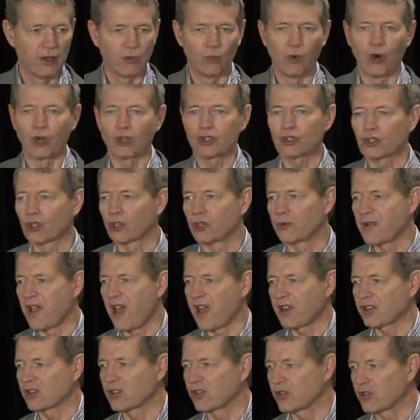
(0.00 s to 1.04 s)
what sort of
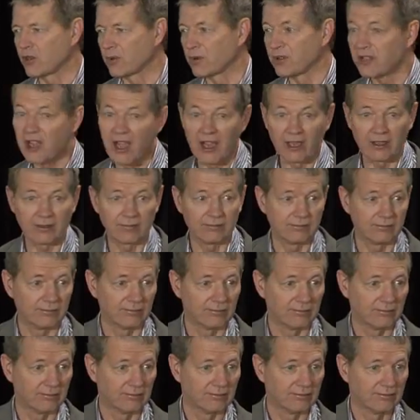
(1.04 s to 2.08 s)
reaction you would get?
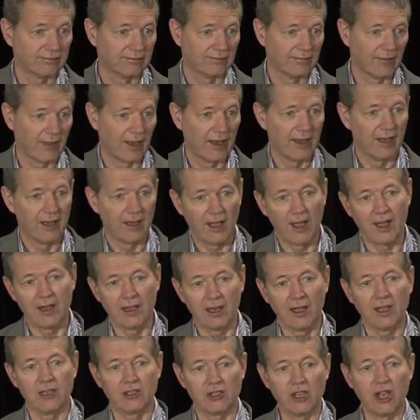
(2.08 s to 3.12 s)

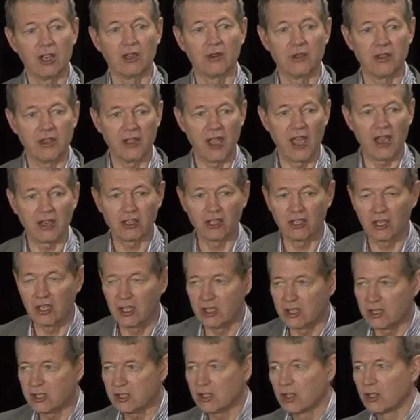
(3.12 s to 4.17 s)
And generally the action
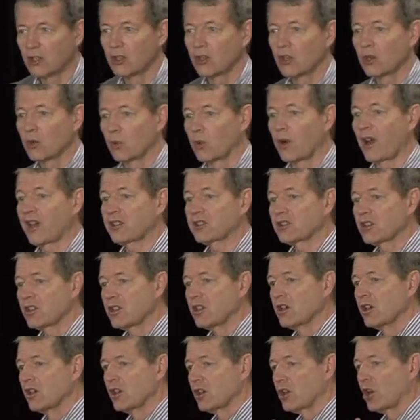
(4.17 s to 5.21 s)
is, well,
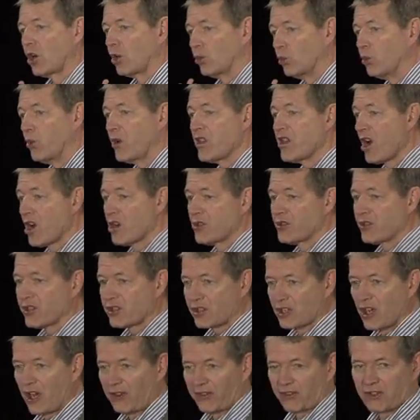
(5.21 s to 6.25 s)
actually, we own the
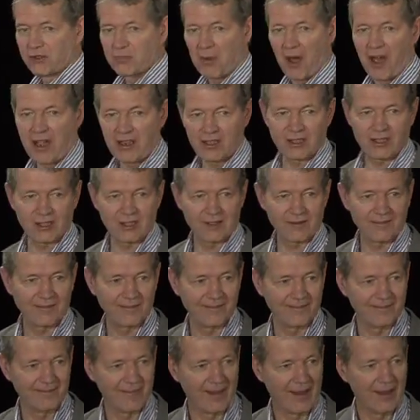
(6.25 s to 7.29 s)
shelf space
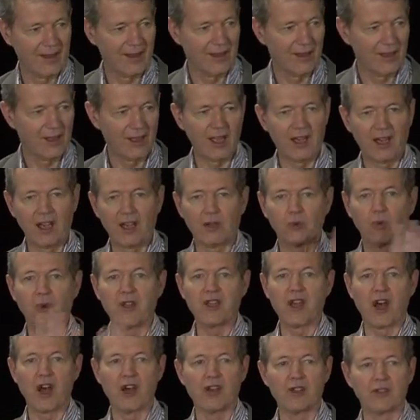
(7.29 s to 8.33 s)
and
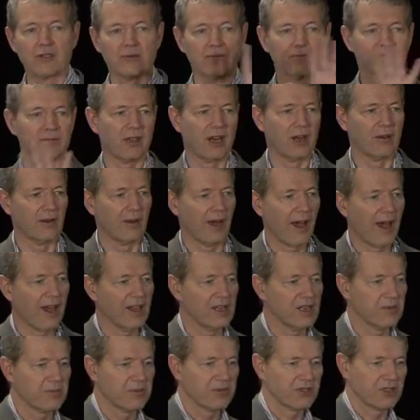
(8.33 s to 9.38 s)
we own,
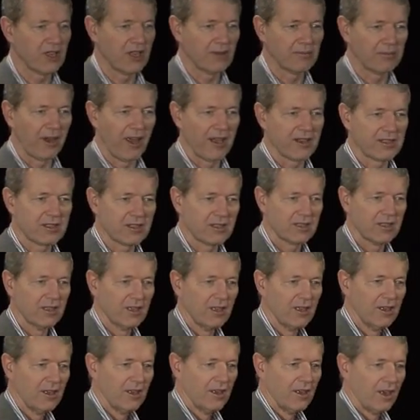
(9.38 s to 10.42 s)
80% plus
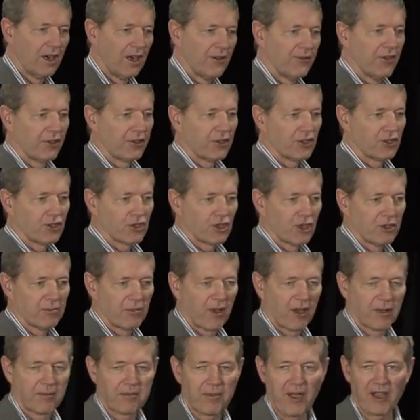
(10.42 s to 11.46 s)
of the
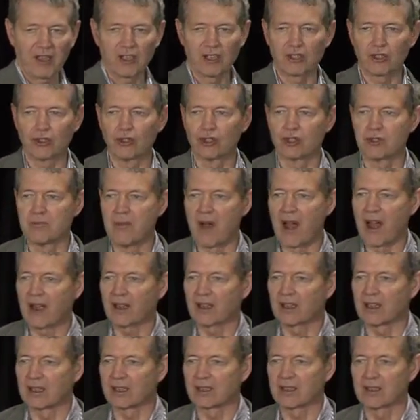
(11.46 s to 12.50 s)
consumer packaged goods
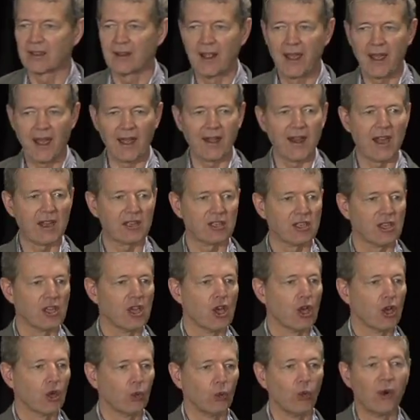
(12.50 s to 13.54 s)
market, and actually
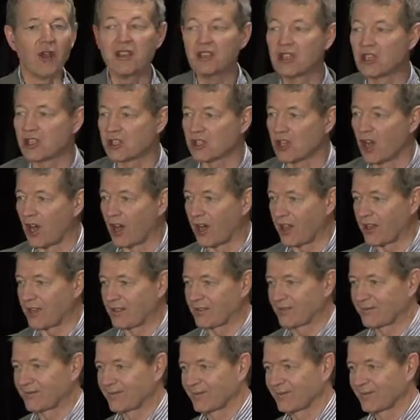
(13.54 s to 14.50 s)
we decide